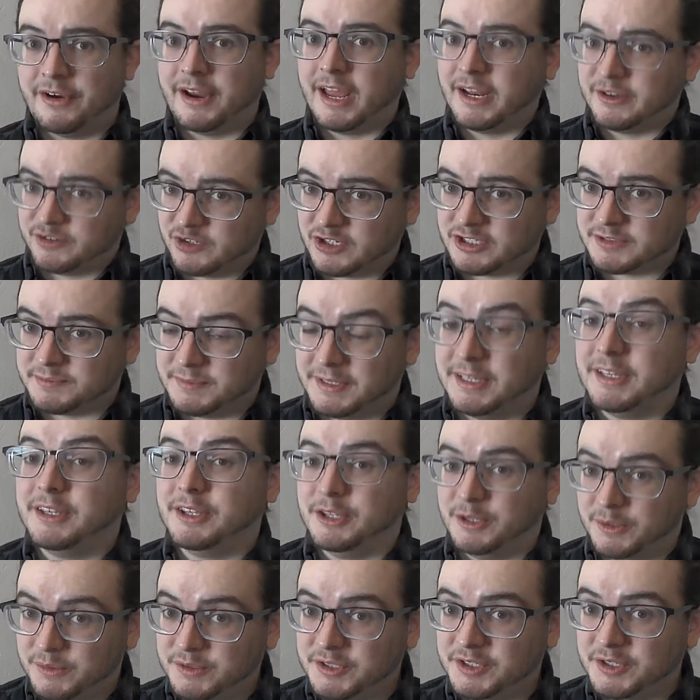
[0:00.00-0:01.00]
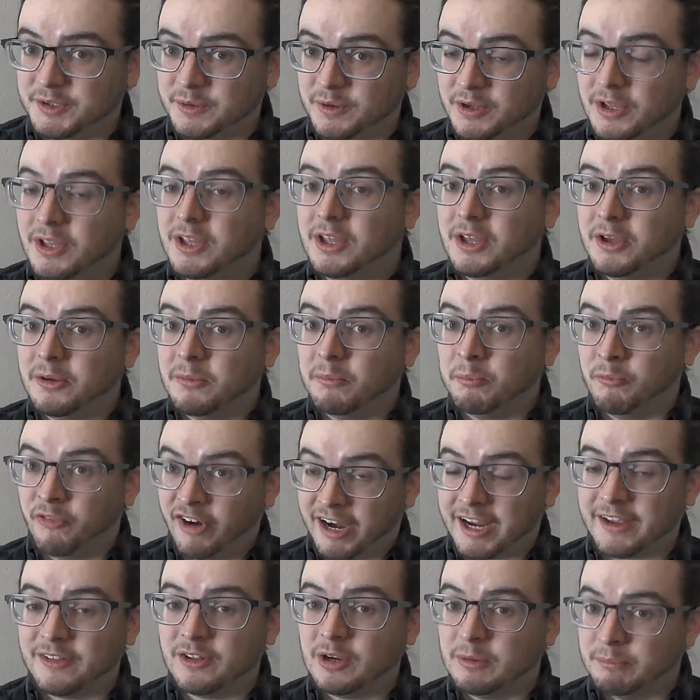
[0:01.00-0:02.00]
and trust me, you do,
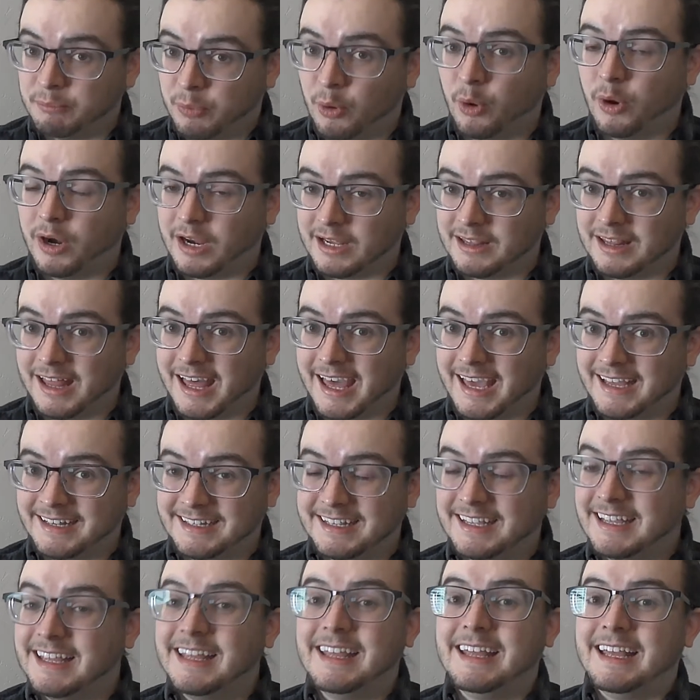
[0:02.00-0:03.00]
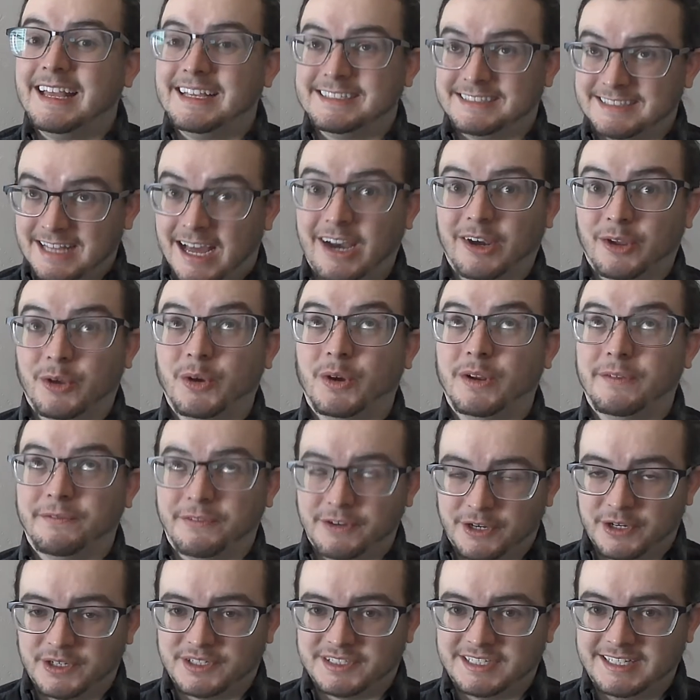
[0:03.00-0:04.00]
regular boring light is not good for
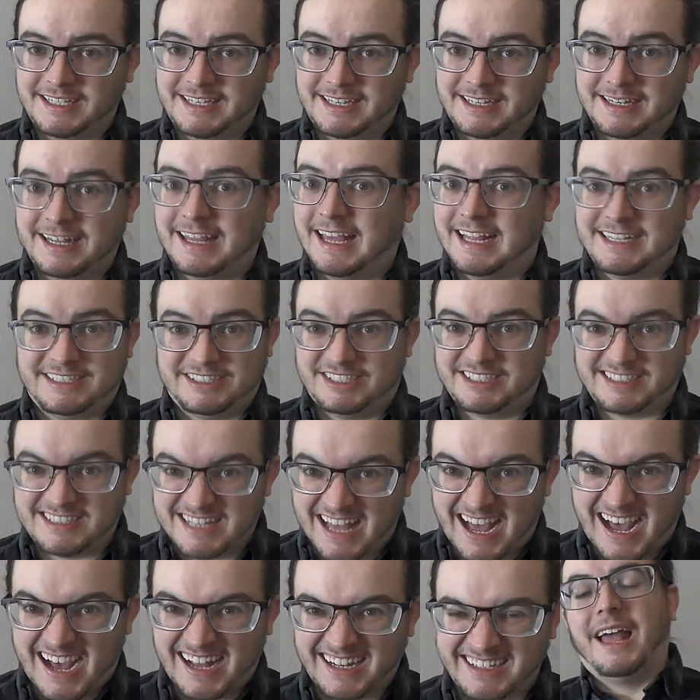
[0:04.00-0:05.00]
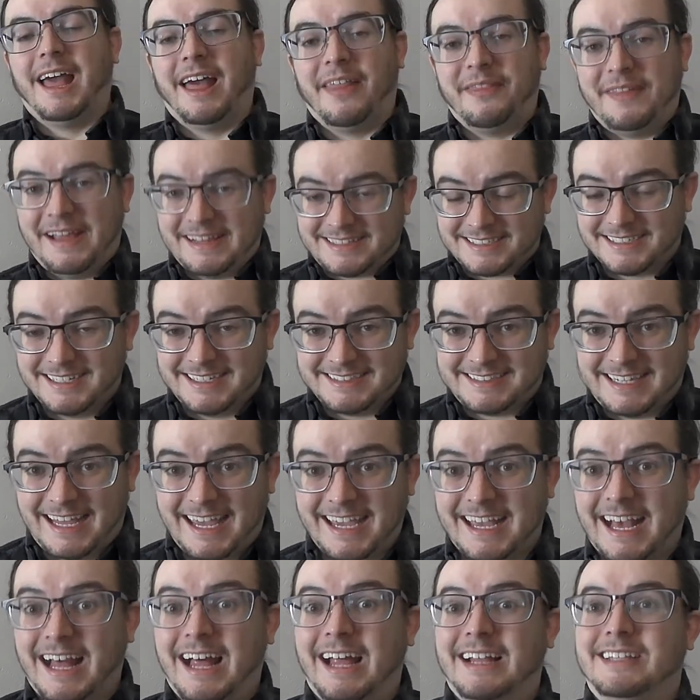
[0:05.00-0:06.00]
your scene. It's just not. That's gonna
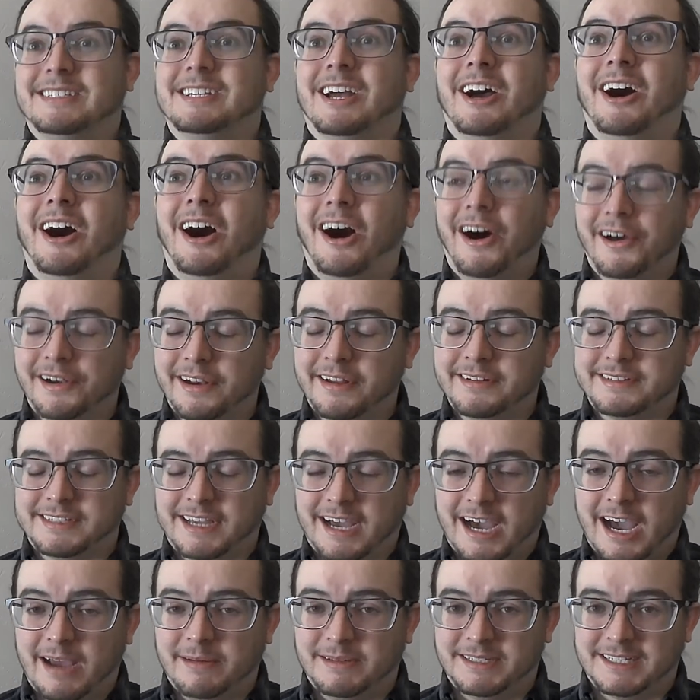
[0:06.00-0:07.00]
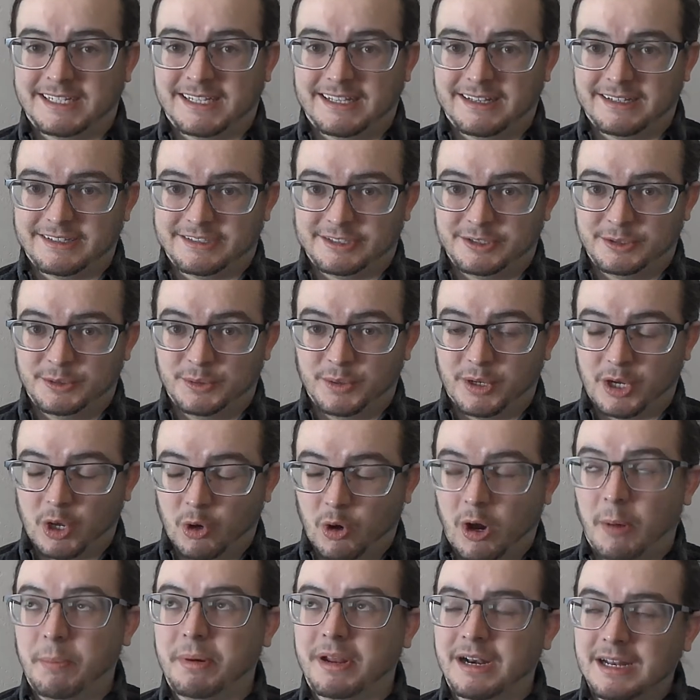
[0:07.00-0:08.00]
take a ton of time to
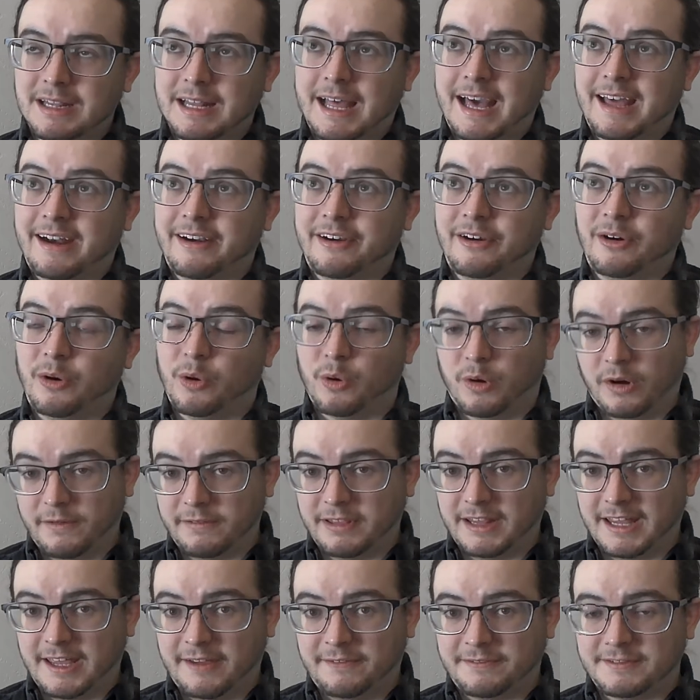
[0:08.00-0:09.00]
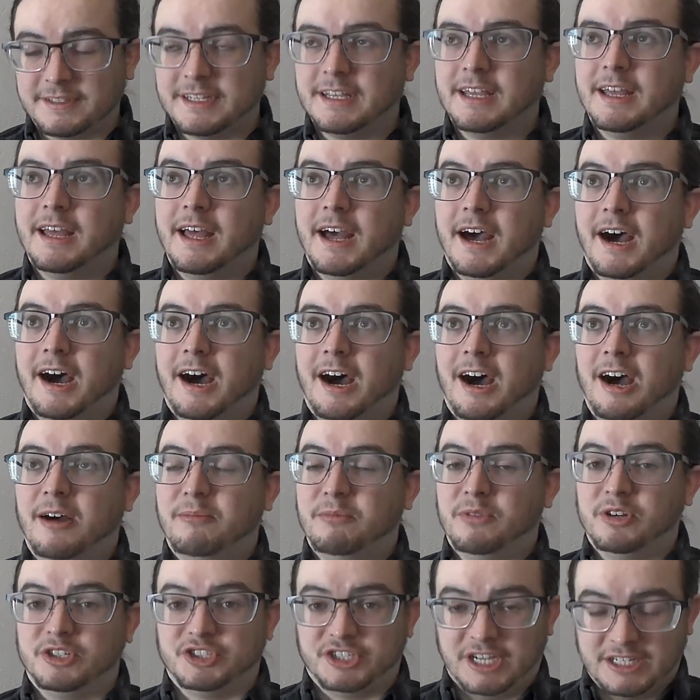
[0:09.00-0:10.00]
go up on a ladder or a lift,
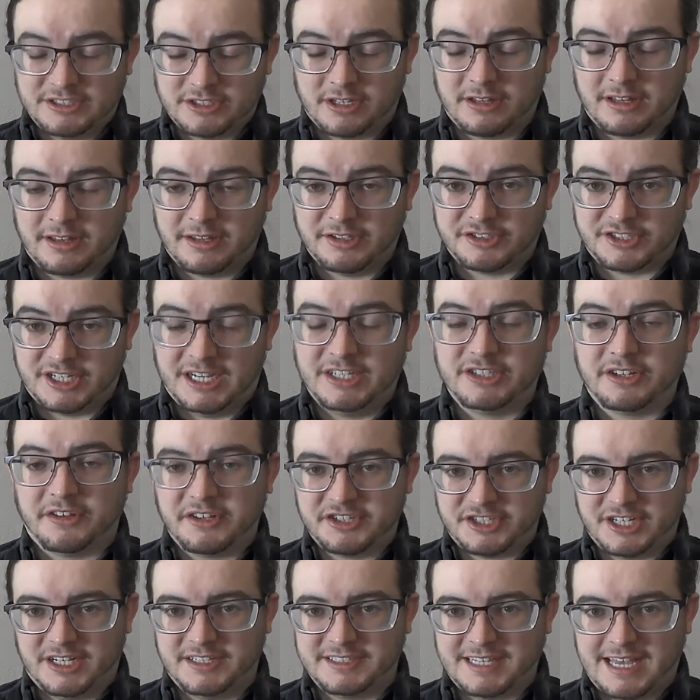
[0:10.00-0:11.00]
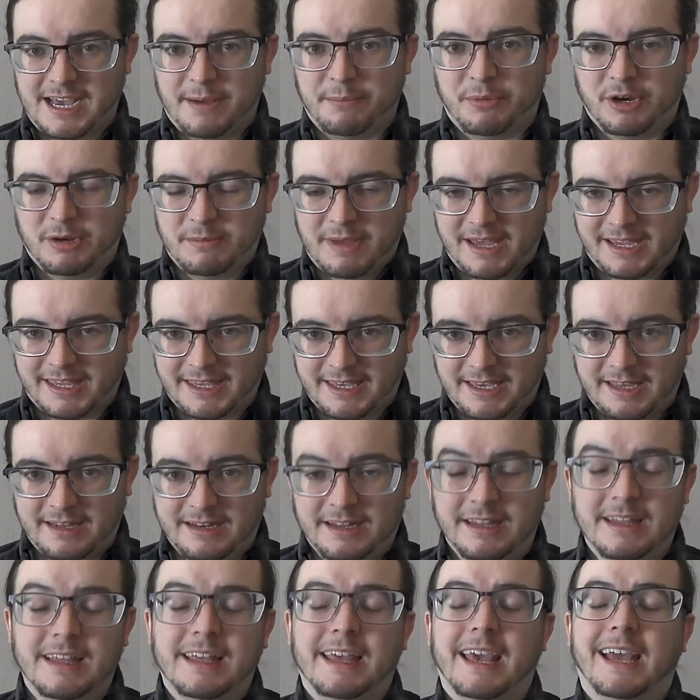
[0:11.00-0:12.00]
Change all the gels out, put them back in.
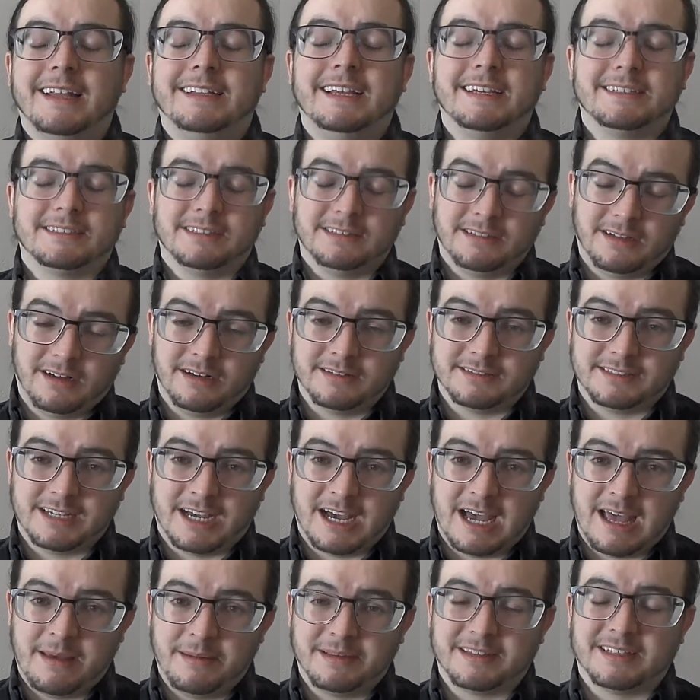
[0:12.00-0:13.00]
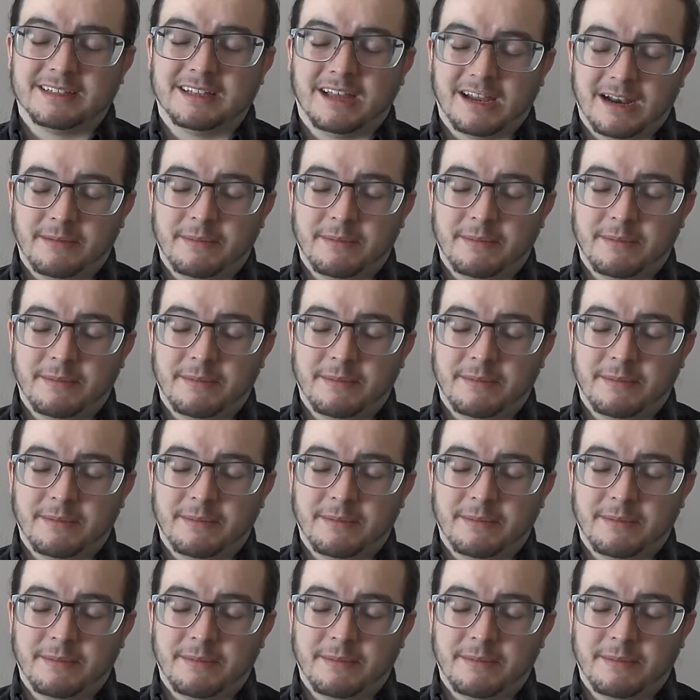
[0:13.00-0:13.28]
It takes a long time. It's a lot of